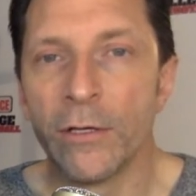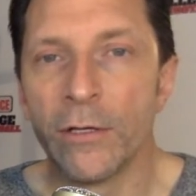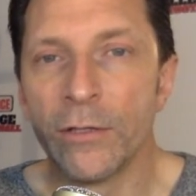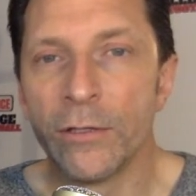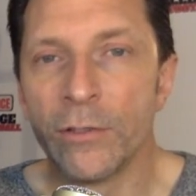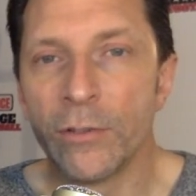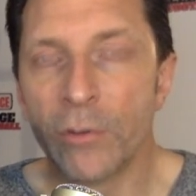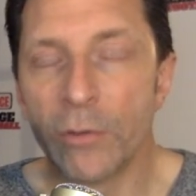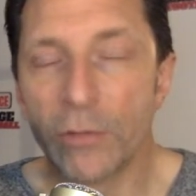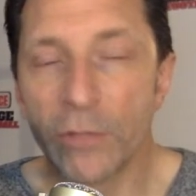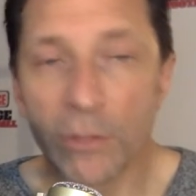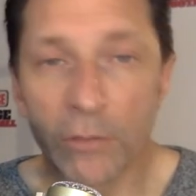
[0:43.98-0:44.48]

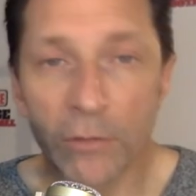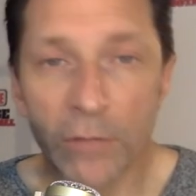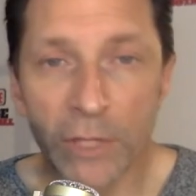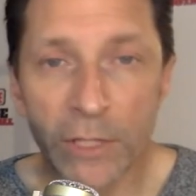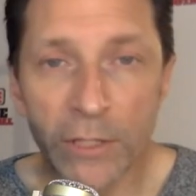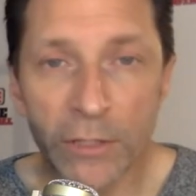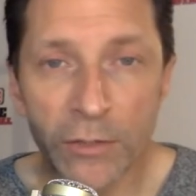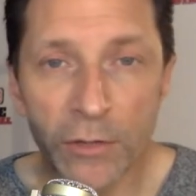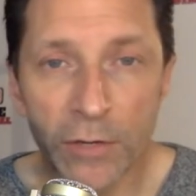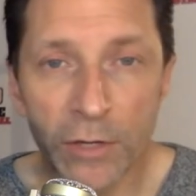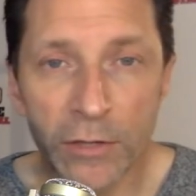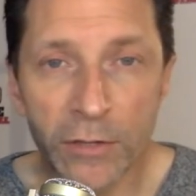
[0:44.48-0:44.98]
Georgia
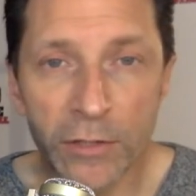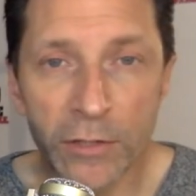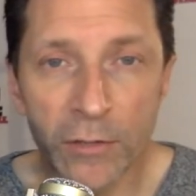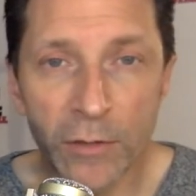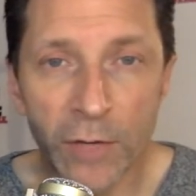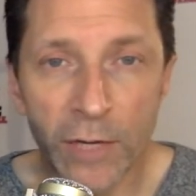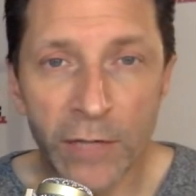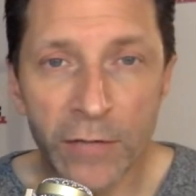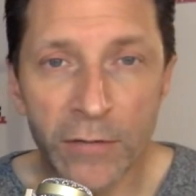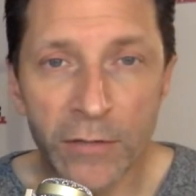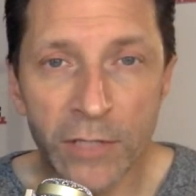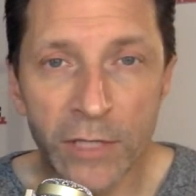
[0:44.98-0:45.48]
only trails
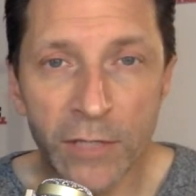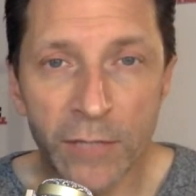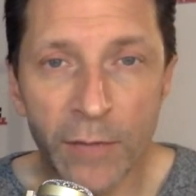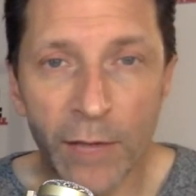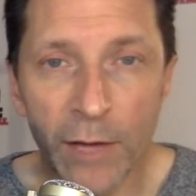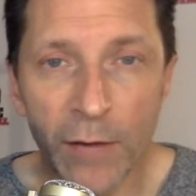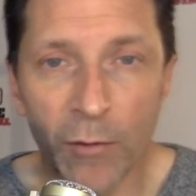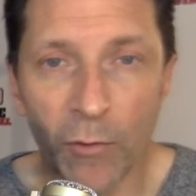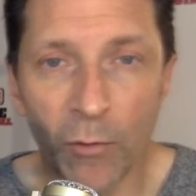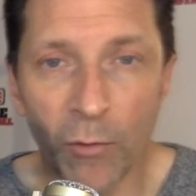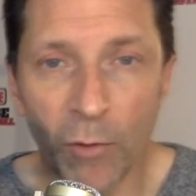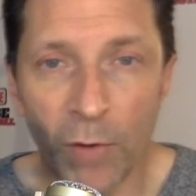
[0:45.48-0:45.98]
Ohio State
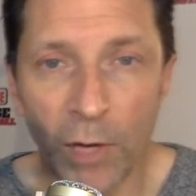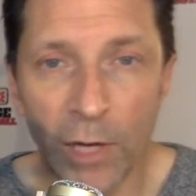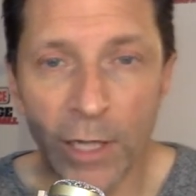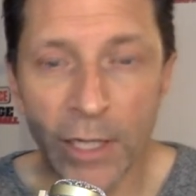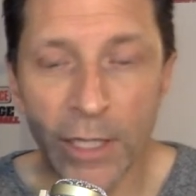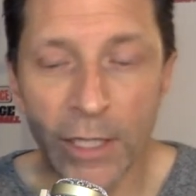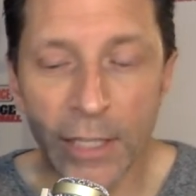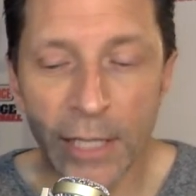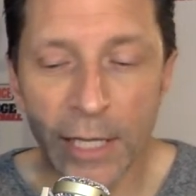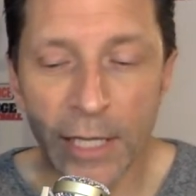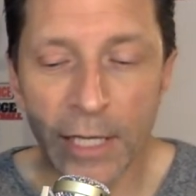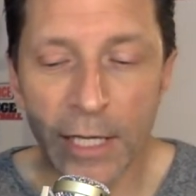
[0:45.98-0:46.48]
by one
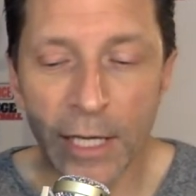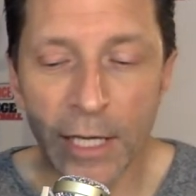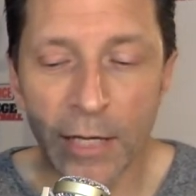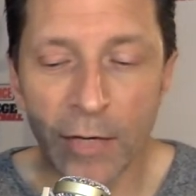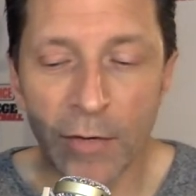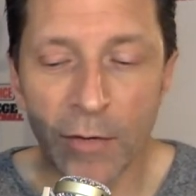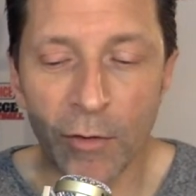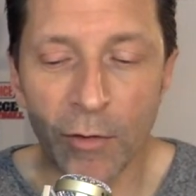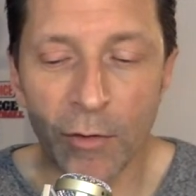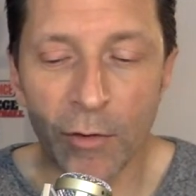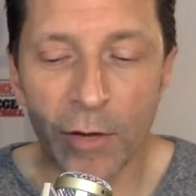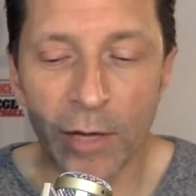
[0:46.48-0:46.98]
in that
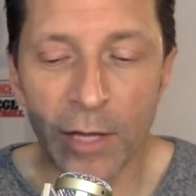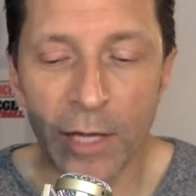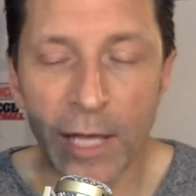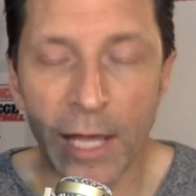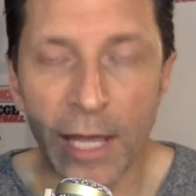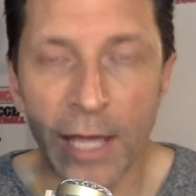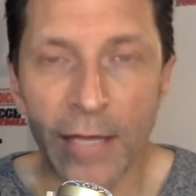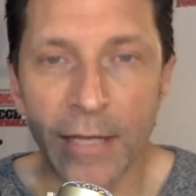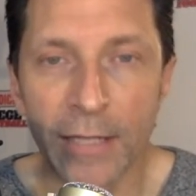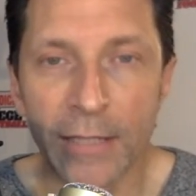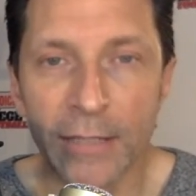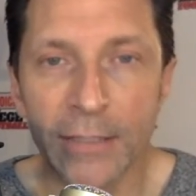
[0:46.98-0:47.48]
category
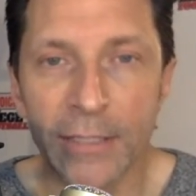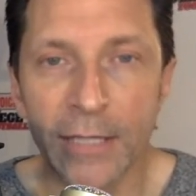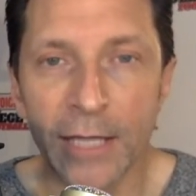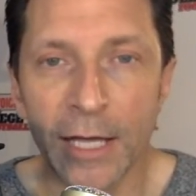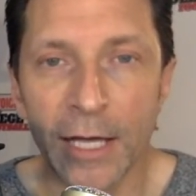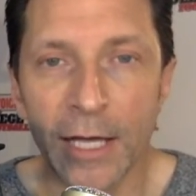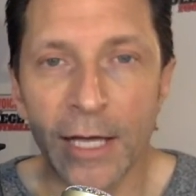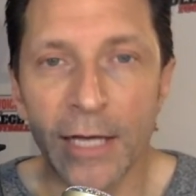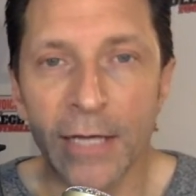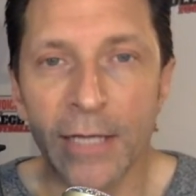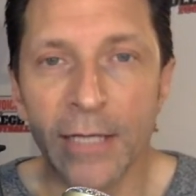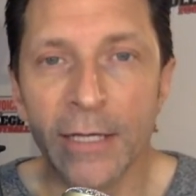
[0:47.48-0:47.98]
and is
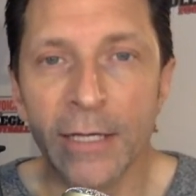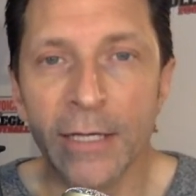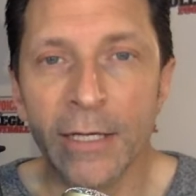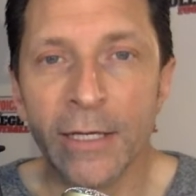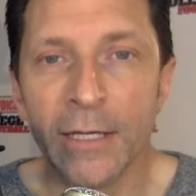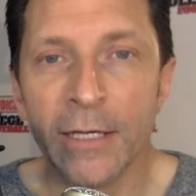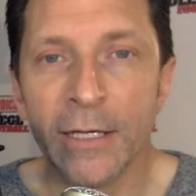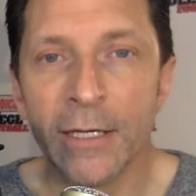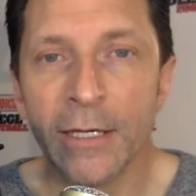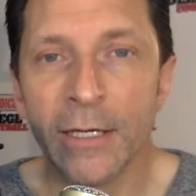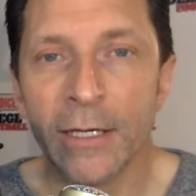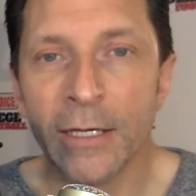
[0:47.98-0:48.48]
tied
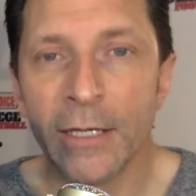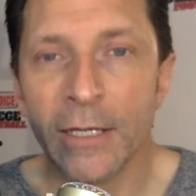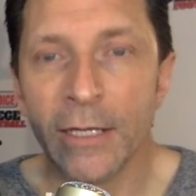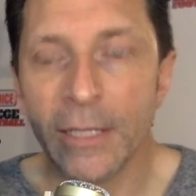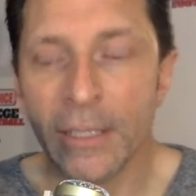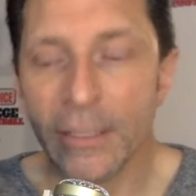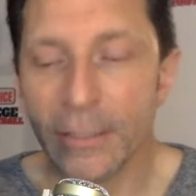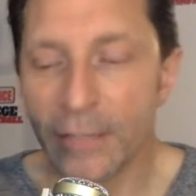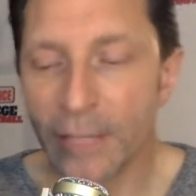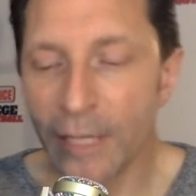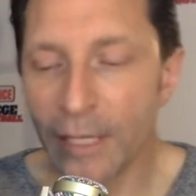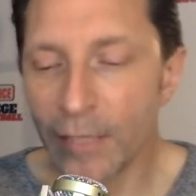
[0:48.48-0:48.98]

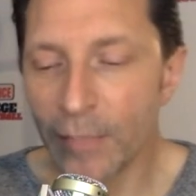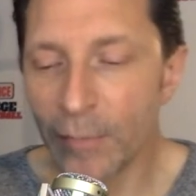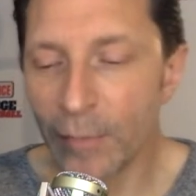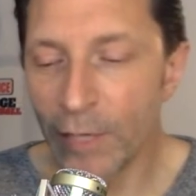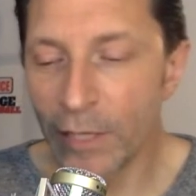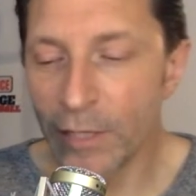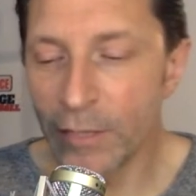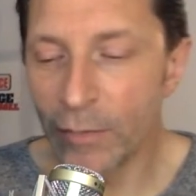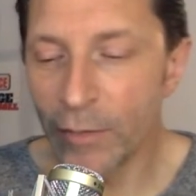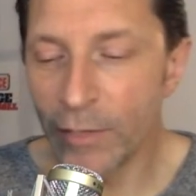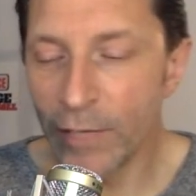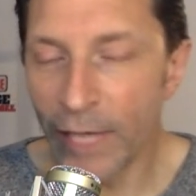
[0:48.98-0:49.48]
in second
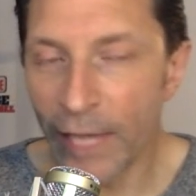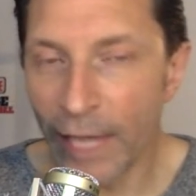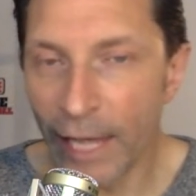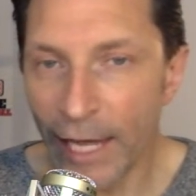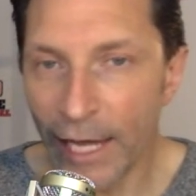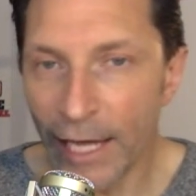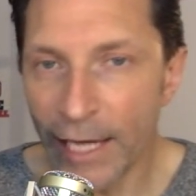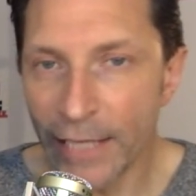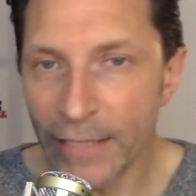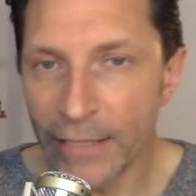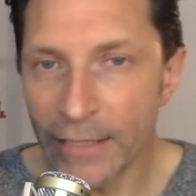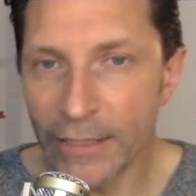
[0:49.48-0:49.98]
place with
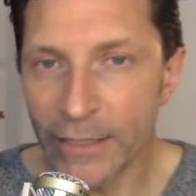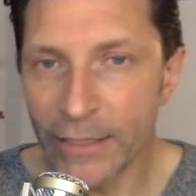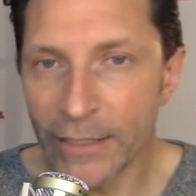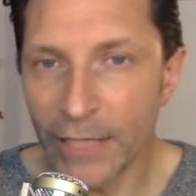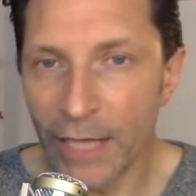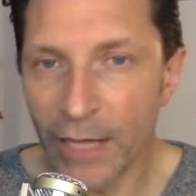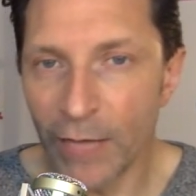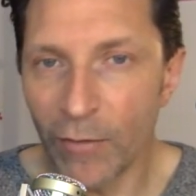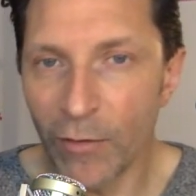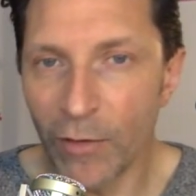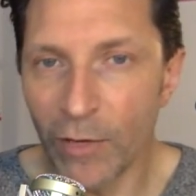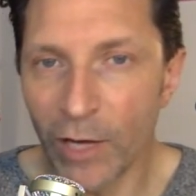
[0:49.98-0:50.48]
eight
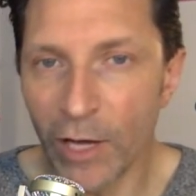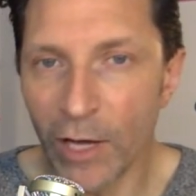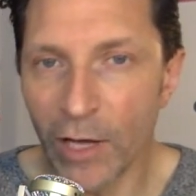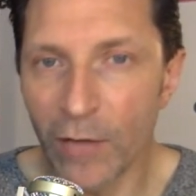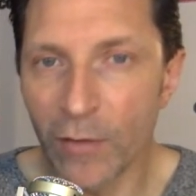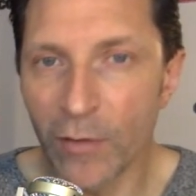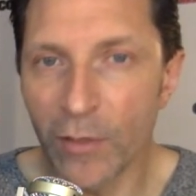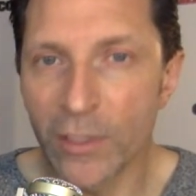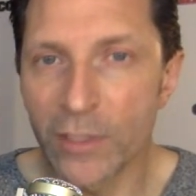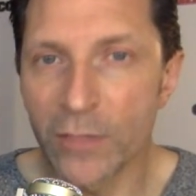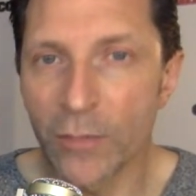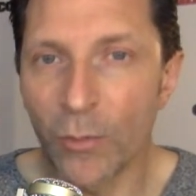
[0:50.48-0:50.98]
top
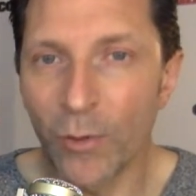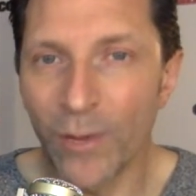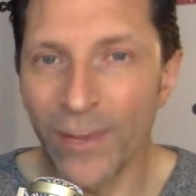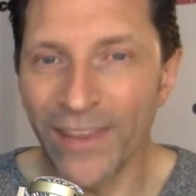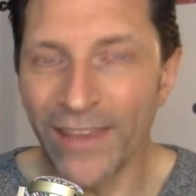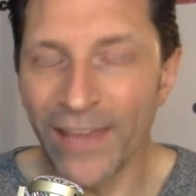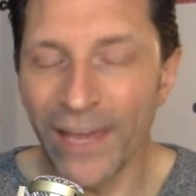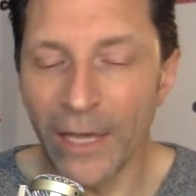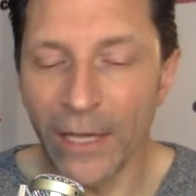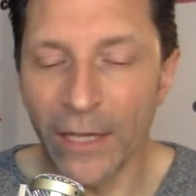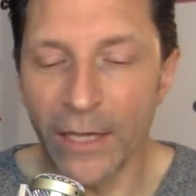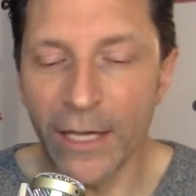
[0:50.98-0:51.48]
100s with
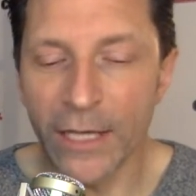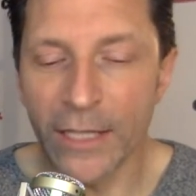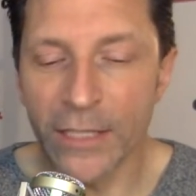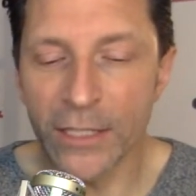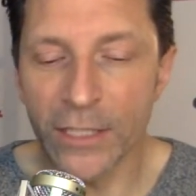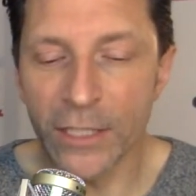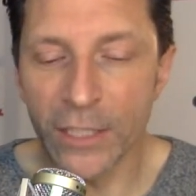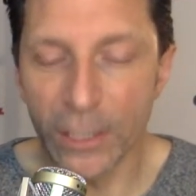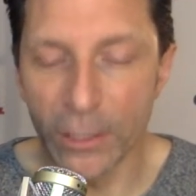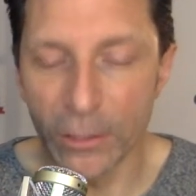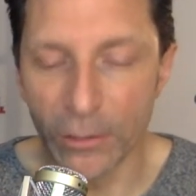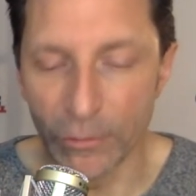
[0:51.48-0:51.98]

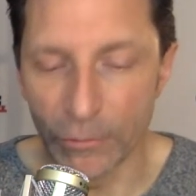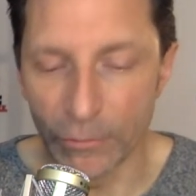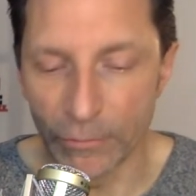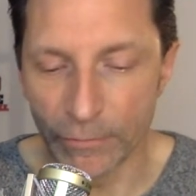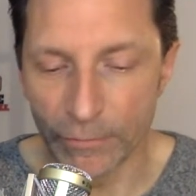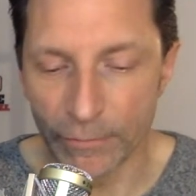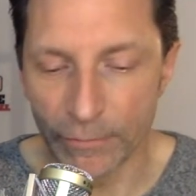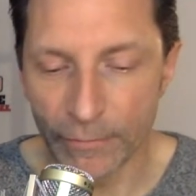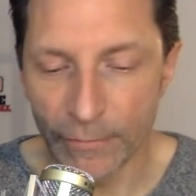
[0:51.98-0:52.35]
LSU.